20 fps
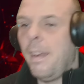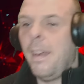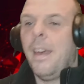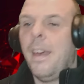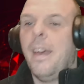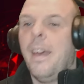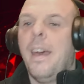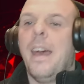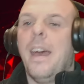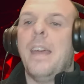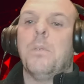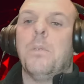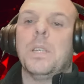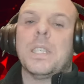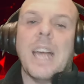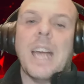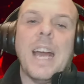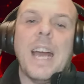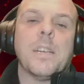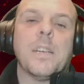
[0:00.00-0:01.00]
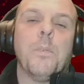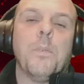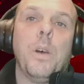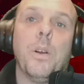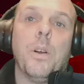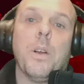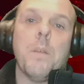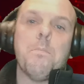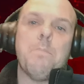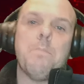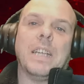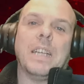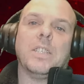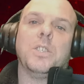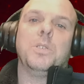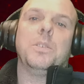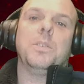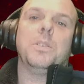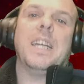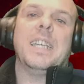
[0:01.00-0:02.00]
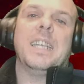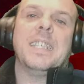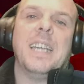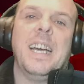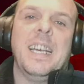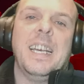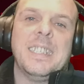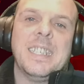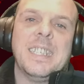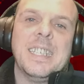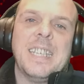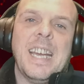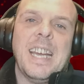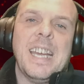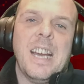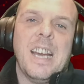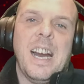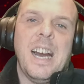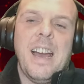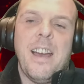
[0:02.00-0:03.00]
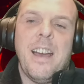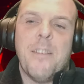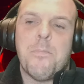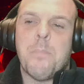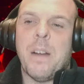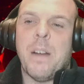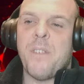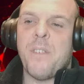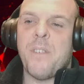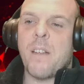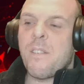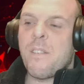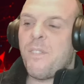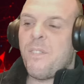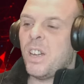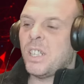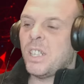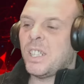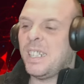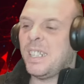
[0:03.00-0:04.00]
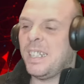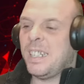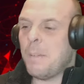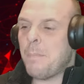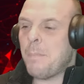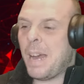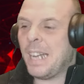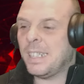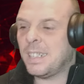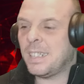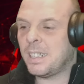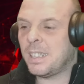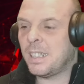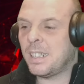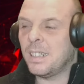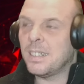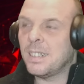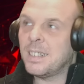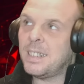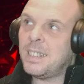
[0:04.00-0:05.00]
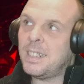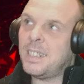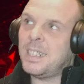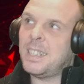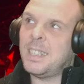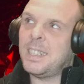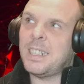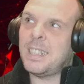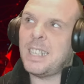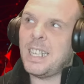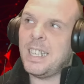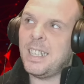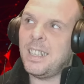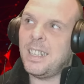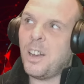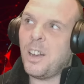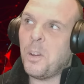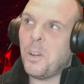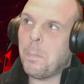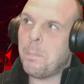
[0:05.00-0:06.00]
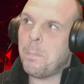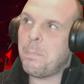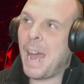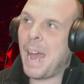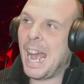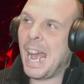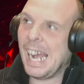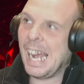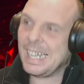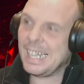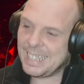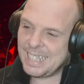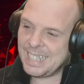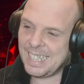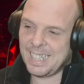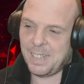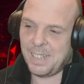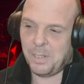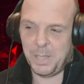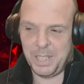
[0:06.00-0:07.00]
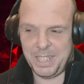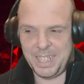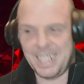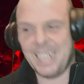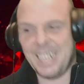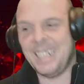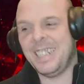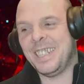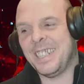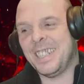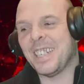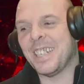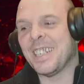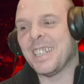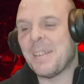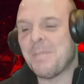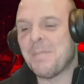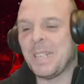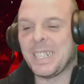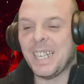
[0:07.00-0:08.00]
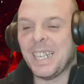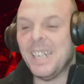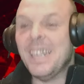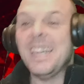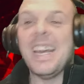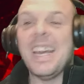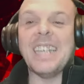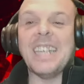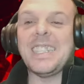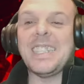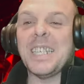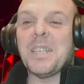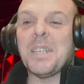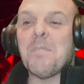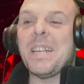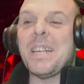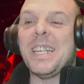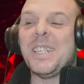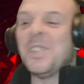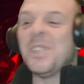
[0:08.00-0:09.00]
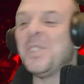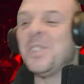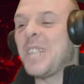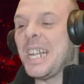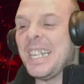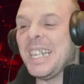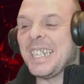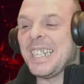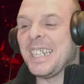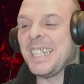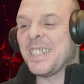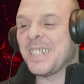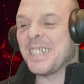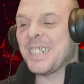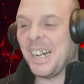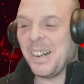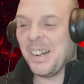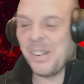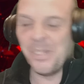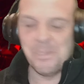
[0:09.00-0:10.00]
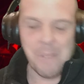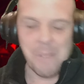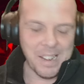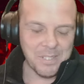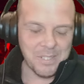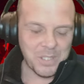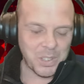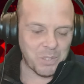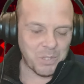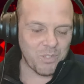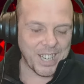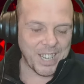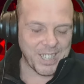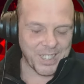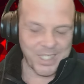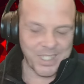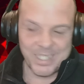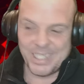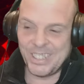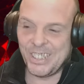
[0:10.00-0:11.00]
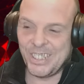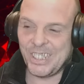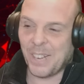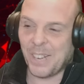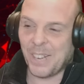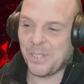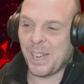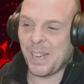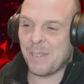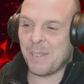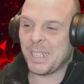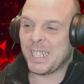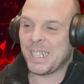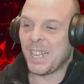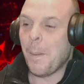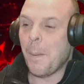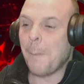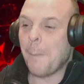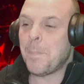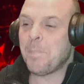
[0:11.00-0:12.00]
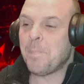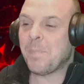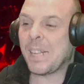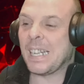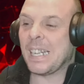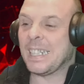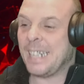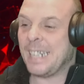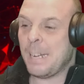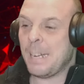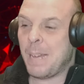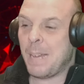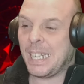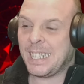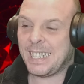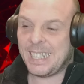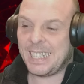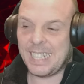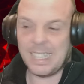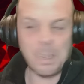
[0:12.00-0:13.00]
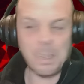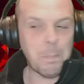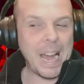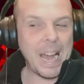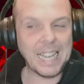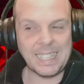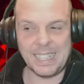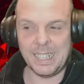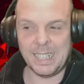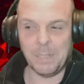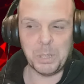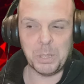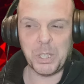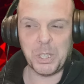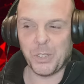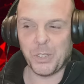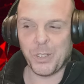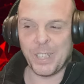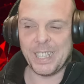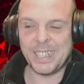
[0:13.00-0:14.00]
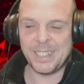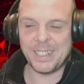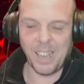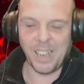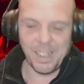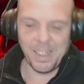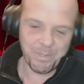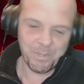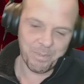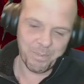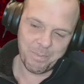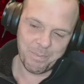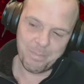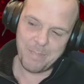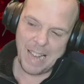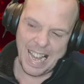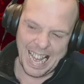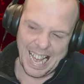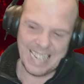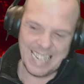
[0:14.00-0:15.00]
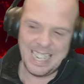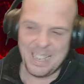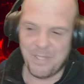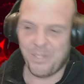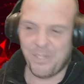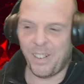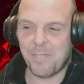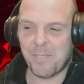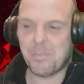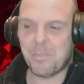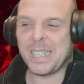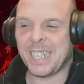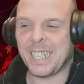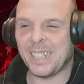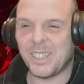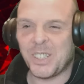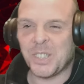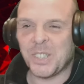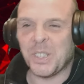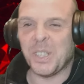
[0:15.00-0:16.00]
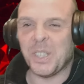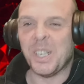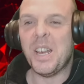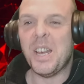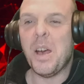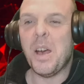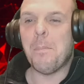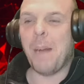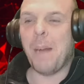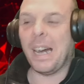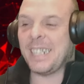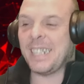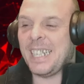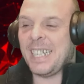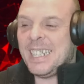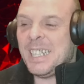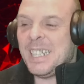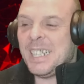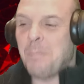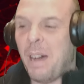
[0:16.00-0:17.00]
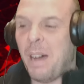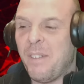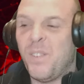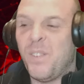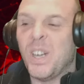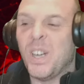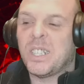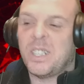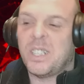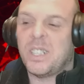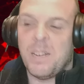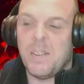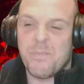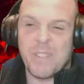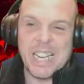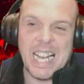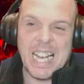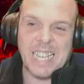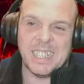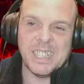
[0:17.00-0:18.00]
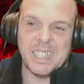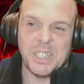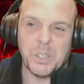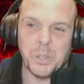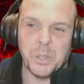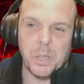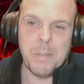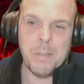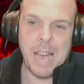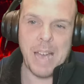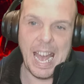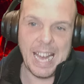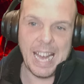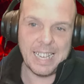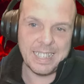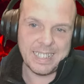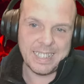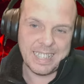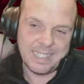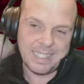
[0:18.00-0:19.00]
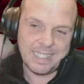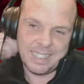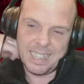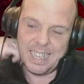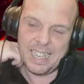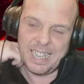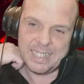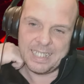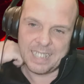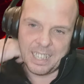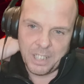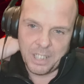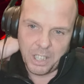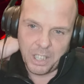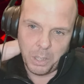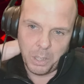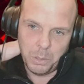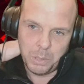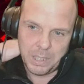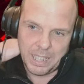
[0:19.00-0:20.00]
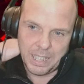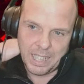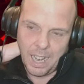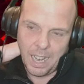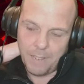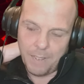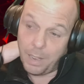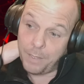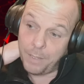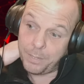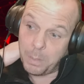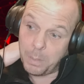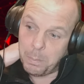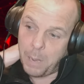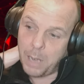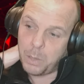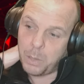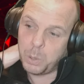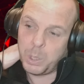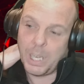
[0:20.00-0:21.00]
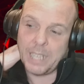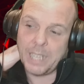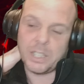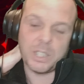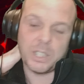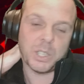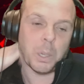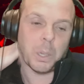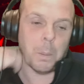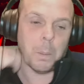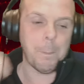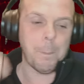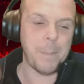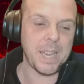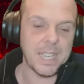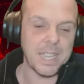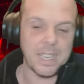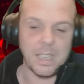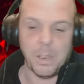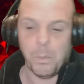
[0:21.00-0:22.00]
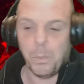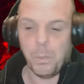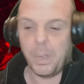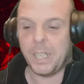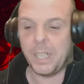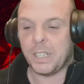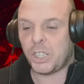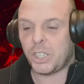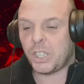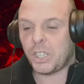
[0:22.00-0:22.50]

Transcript: Hey, what's going on? Welcome back to Dazza, and today I have my very first Dimas Senopati. I want to say his surname is it's disappeared. Usually it's in the title, but I've just read it on his channel name. It's Dimas Senopati. I'm sure it is, like 85% sure. But this is my first time reacting to him, and this is an acoustic cover of the Michael Jackson song "Beat It," which